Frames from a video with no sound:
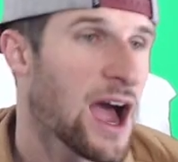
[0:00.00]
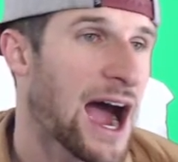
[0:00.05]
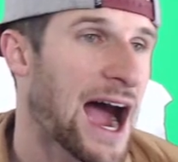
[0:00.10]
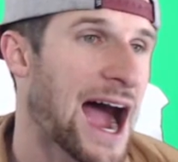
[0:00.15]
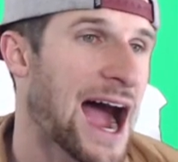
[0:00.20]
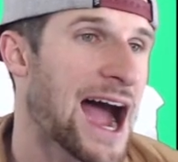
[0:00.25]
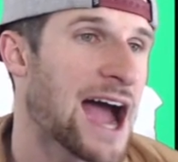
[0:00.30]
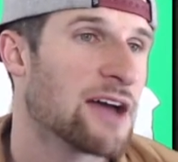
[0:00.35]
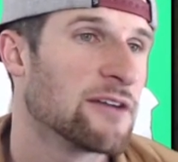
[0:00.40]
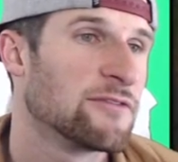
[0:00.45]

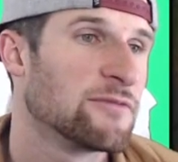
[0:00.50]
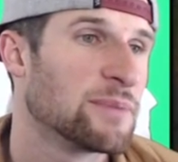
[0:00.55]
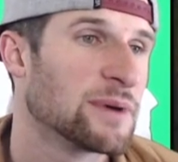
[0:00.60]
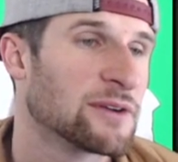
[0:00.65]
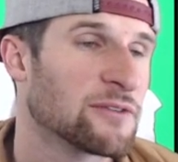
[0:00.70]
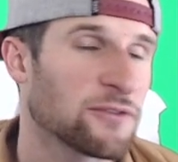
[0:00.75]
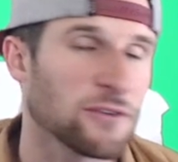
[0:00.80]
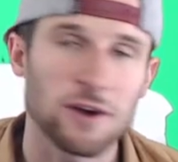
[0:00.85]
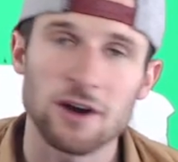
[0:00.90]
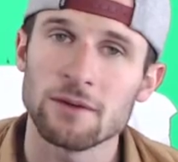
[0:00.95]
I've
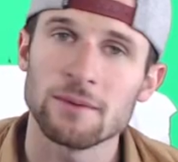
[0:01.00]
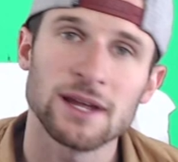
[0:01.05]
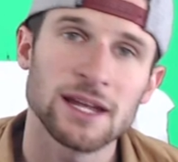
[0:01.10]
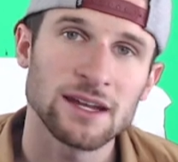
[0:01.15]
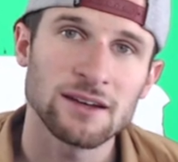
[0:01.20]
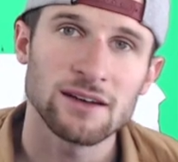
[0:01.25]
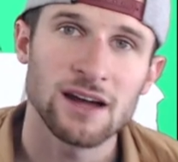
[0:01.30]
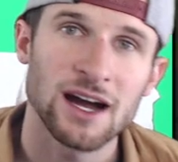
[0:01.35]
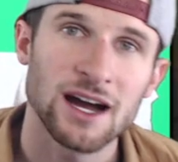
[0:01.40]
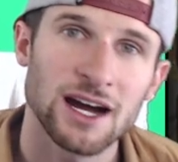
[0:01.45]
been
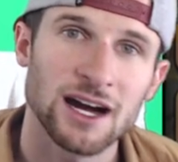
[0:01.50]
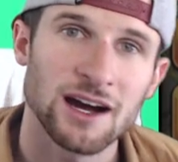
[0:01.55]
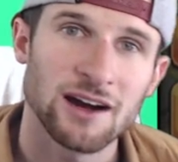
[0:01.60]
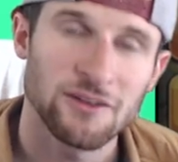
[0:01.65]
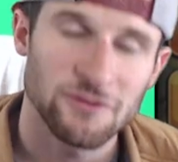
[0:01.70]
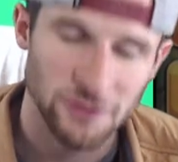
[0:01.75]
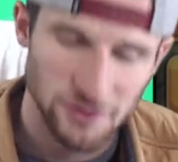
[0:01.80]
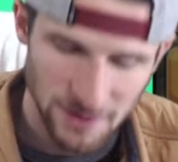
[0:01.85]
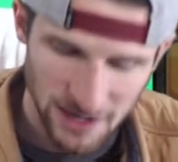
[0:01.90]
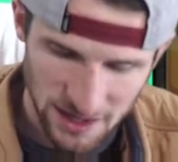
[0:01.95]
farming
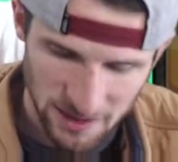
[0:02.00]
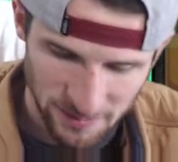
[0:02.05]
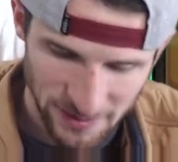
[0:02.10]
for about the